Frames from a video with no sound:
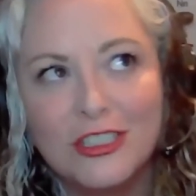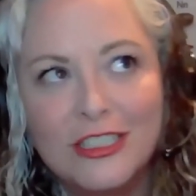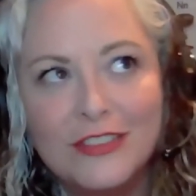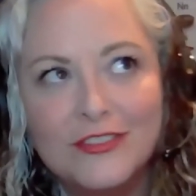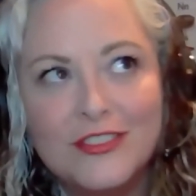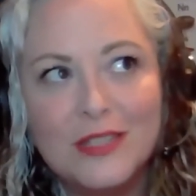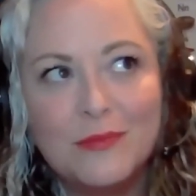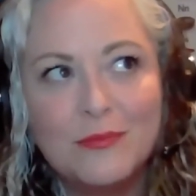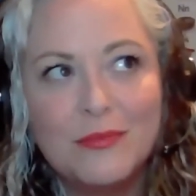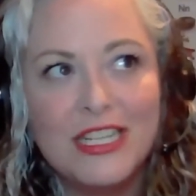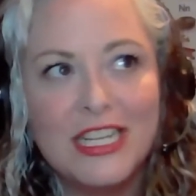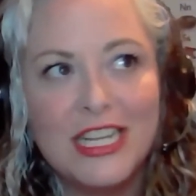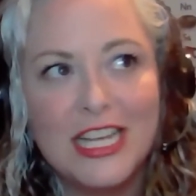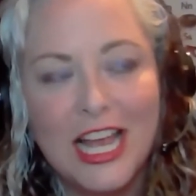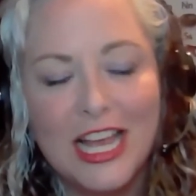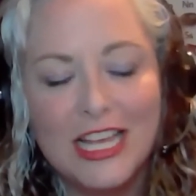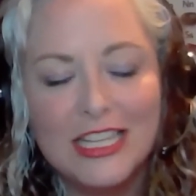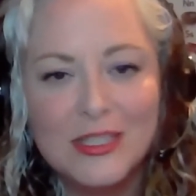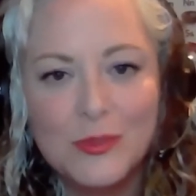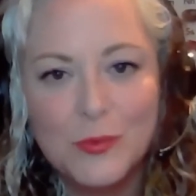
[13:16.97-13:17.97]
if somebody
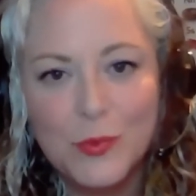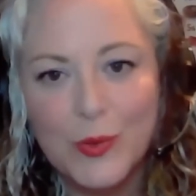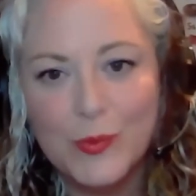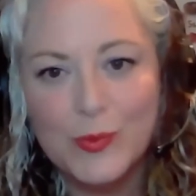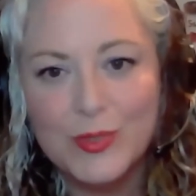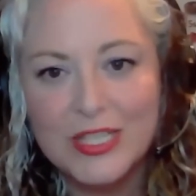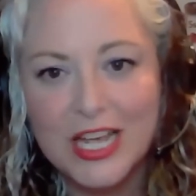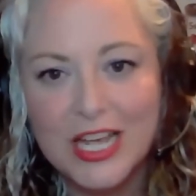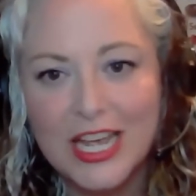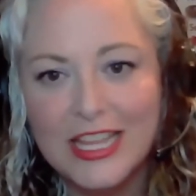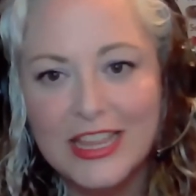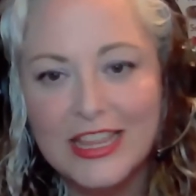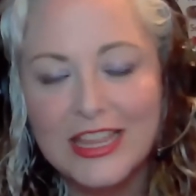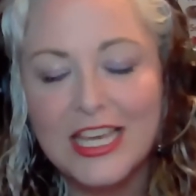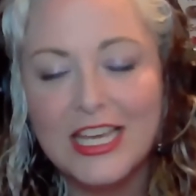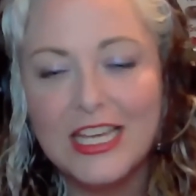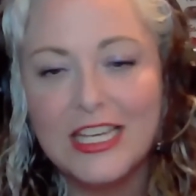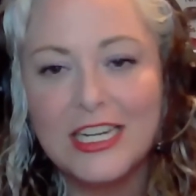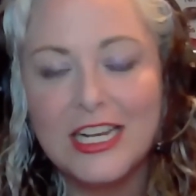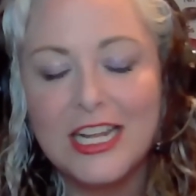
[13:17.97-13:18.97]
has a website
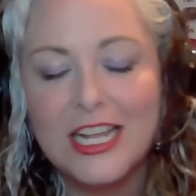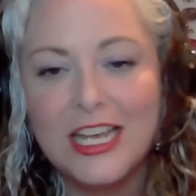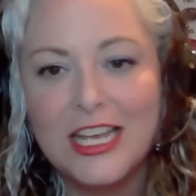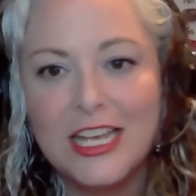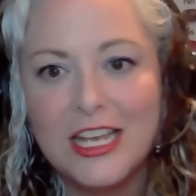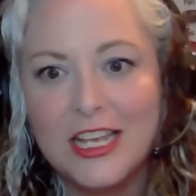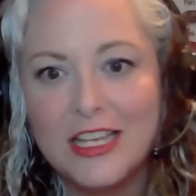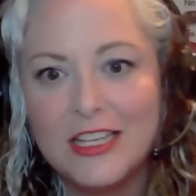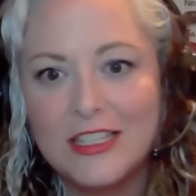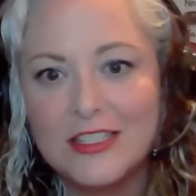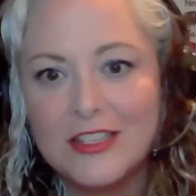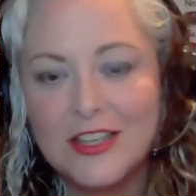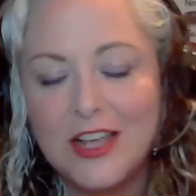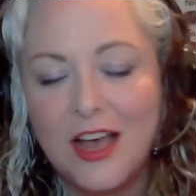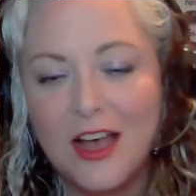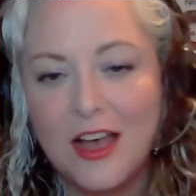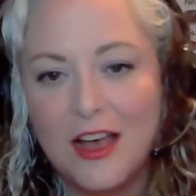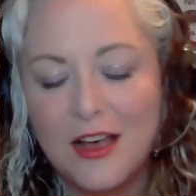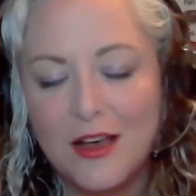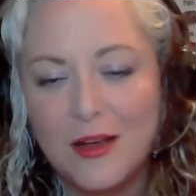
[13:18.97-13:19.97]
that is,
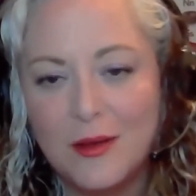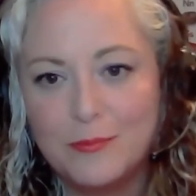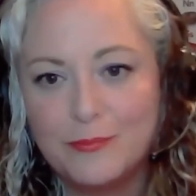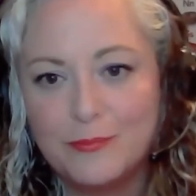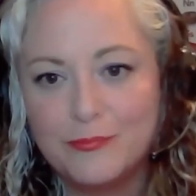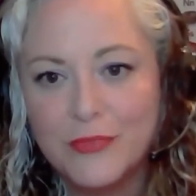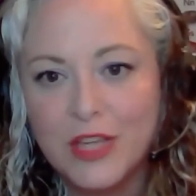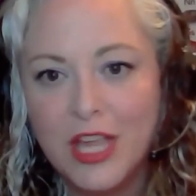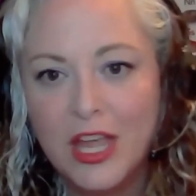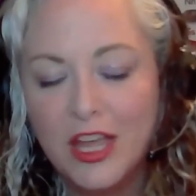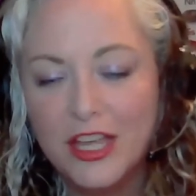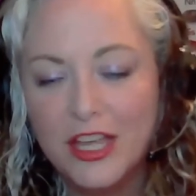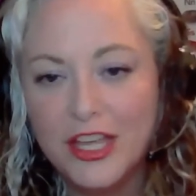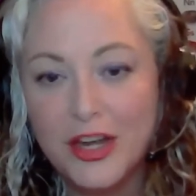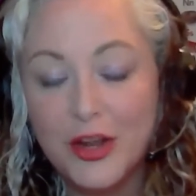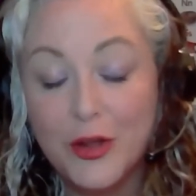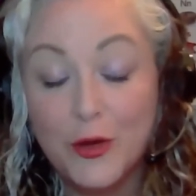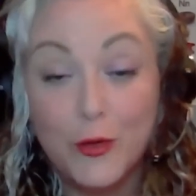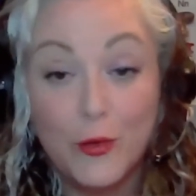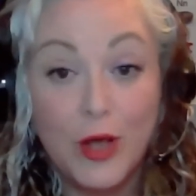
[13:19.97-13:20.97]

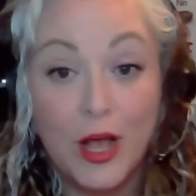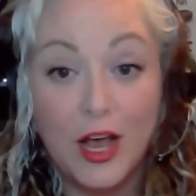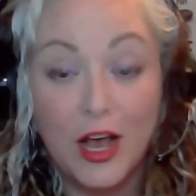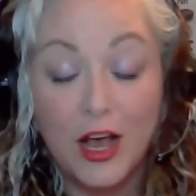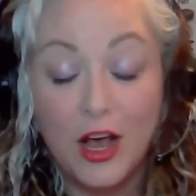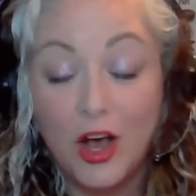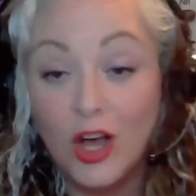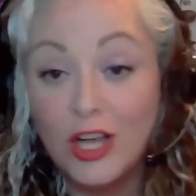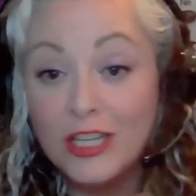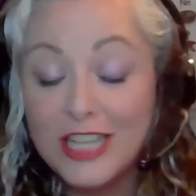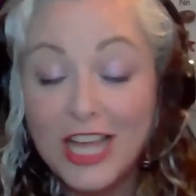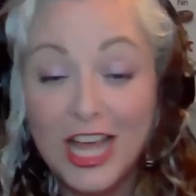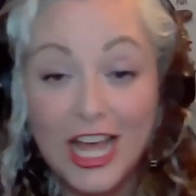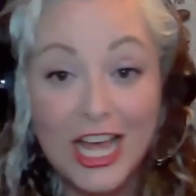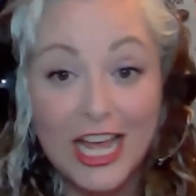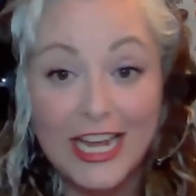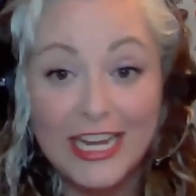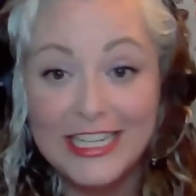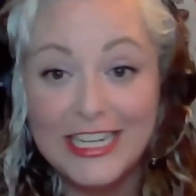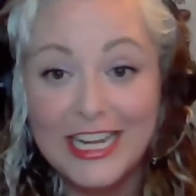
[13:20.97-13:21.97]

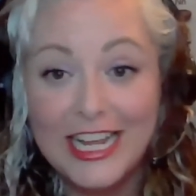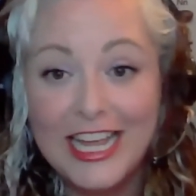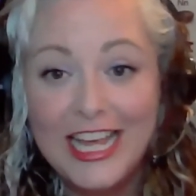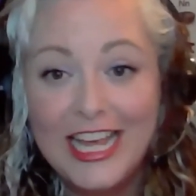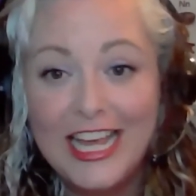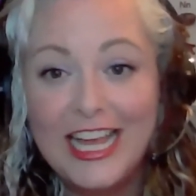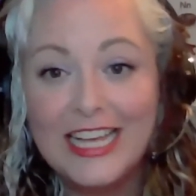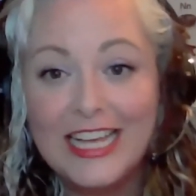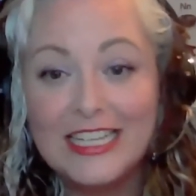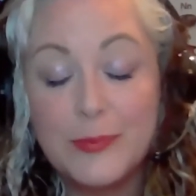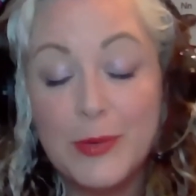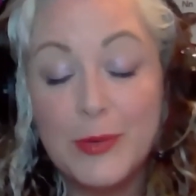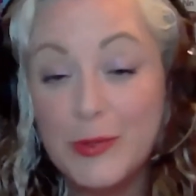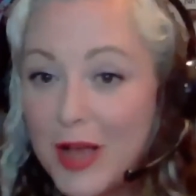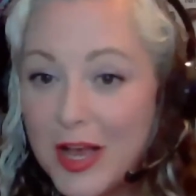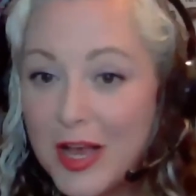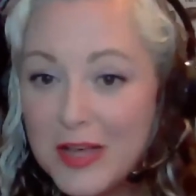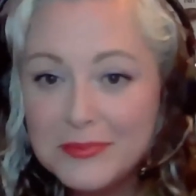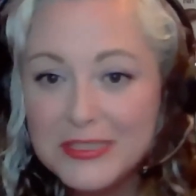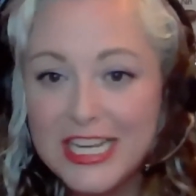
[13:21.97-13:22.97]
online, it's been
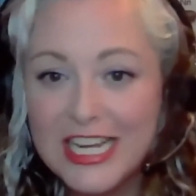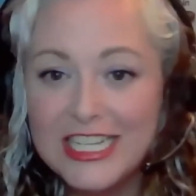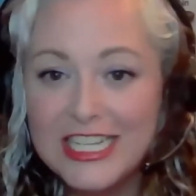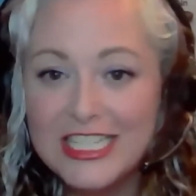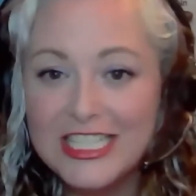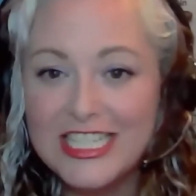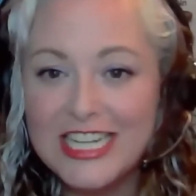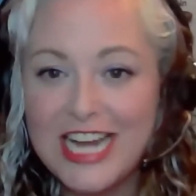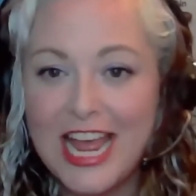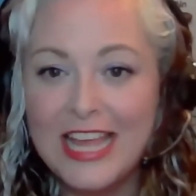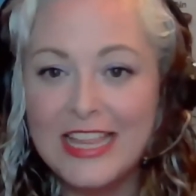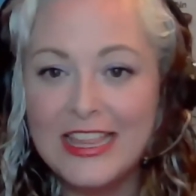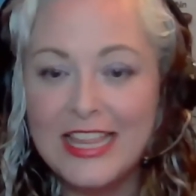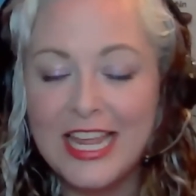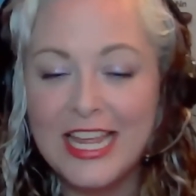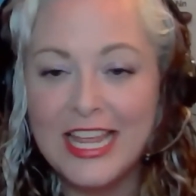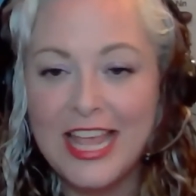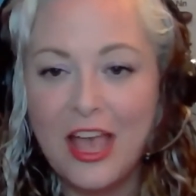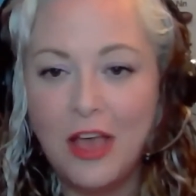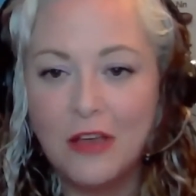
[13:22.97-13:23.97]
published, and
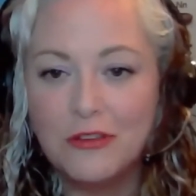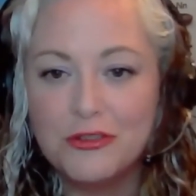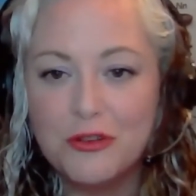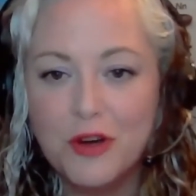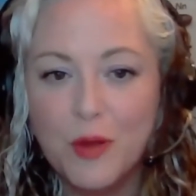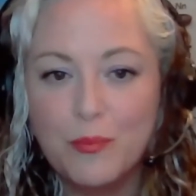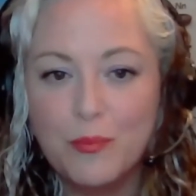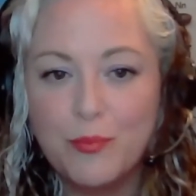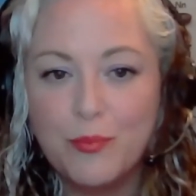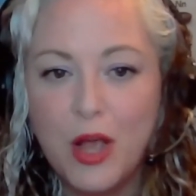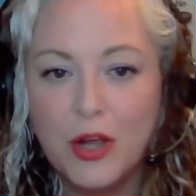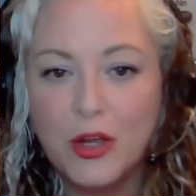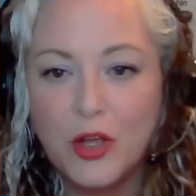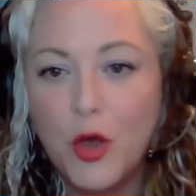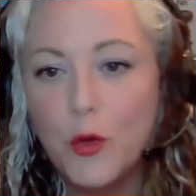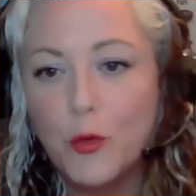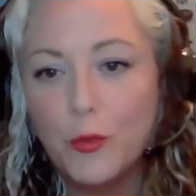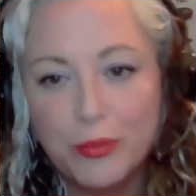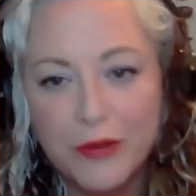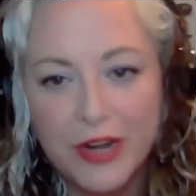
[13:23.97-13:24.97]
they encounter a
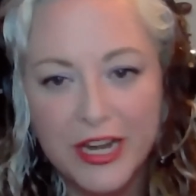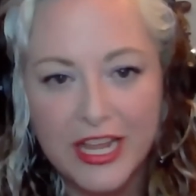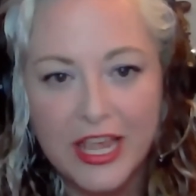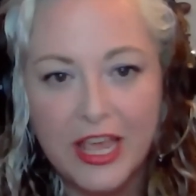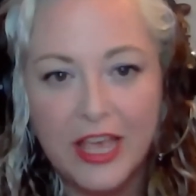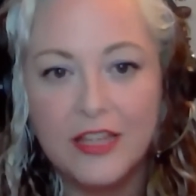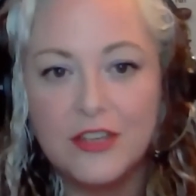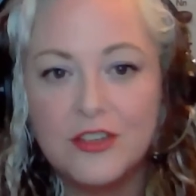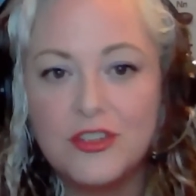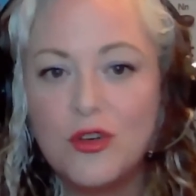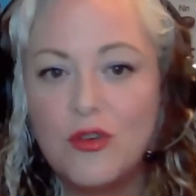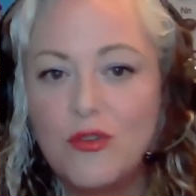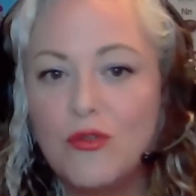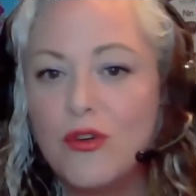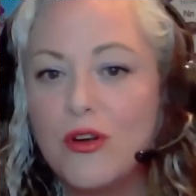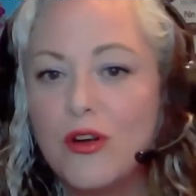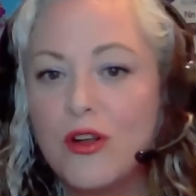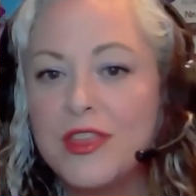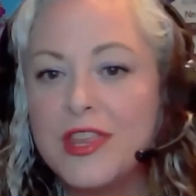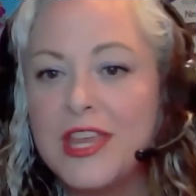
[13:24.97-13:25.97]
code breakage
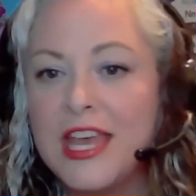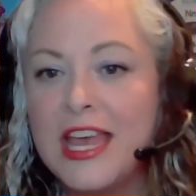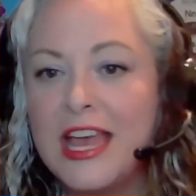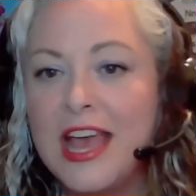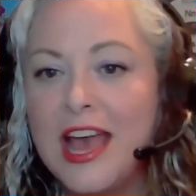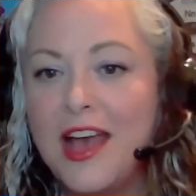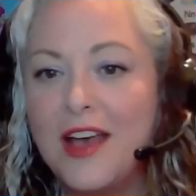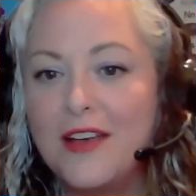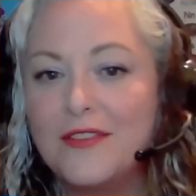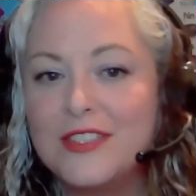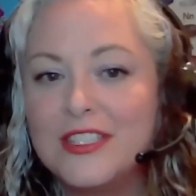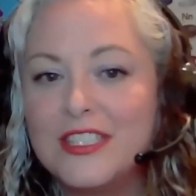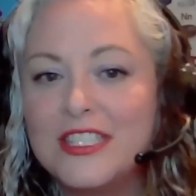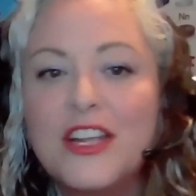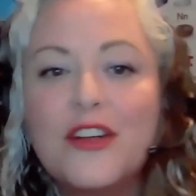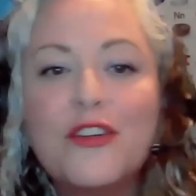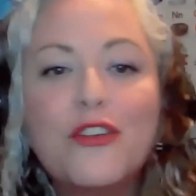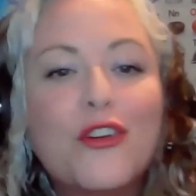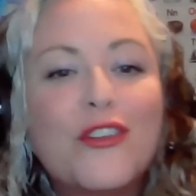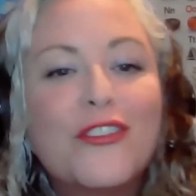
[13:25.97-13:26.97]
or they have
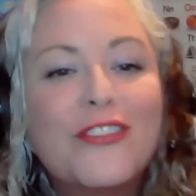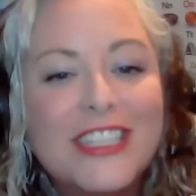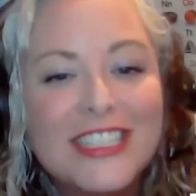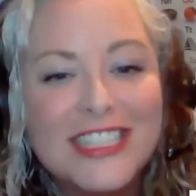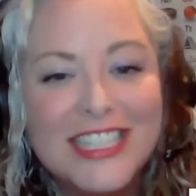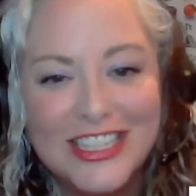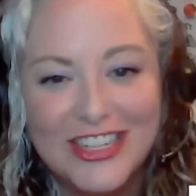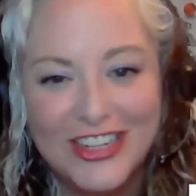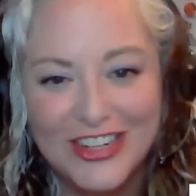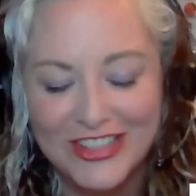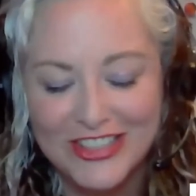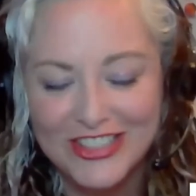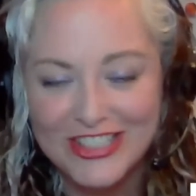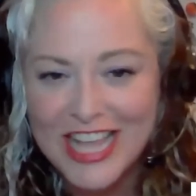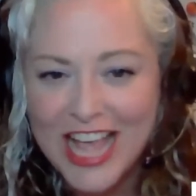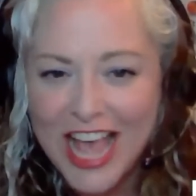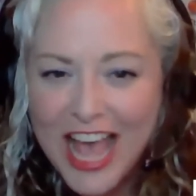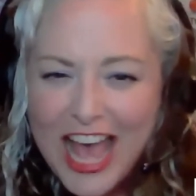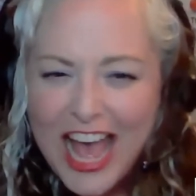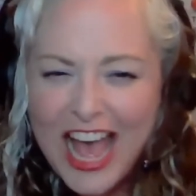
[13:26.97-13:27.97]
0 visitors?
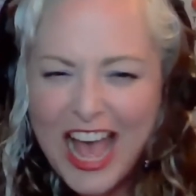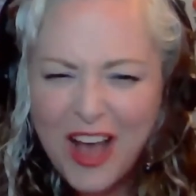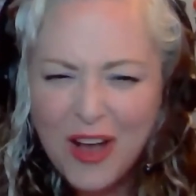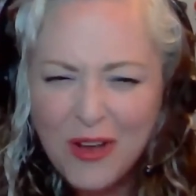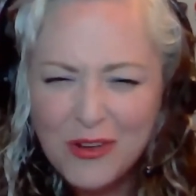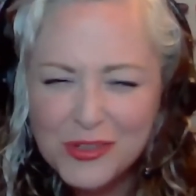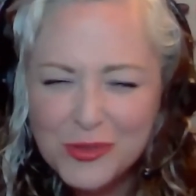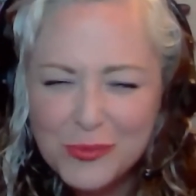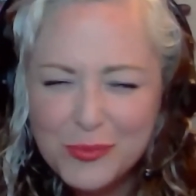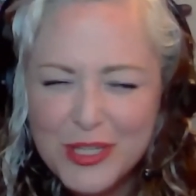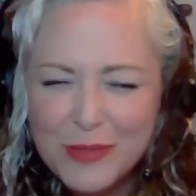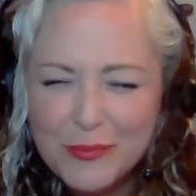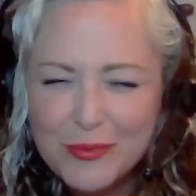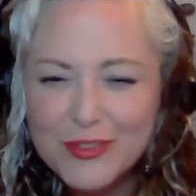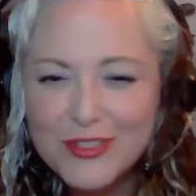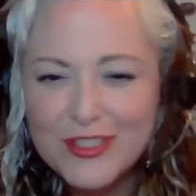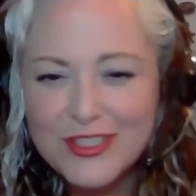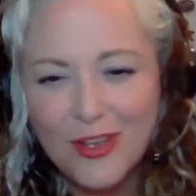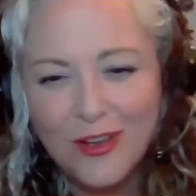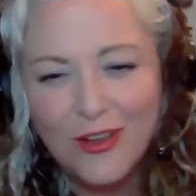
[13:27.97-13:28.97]
How do
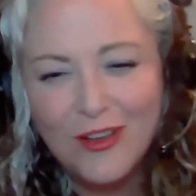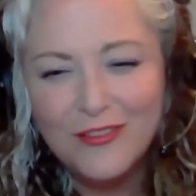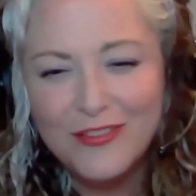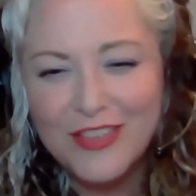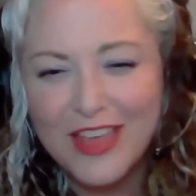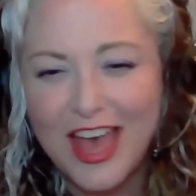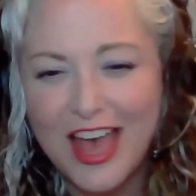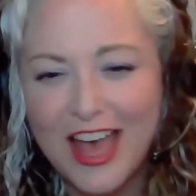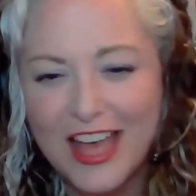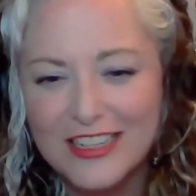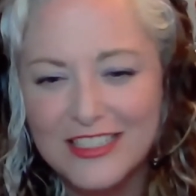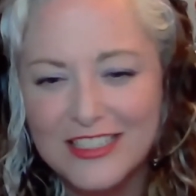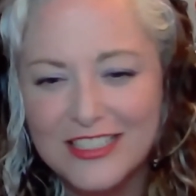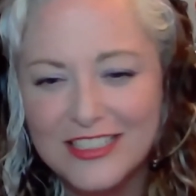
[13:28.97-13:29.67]
people solve that?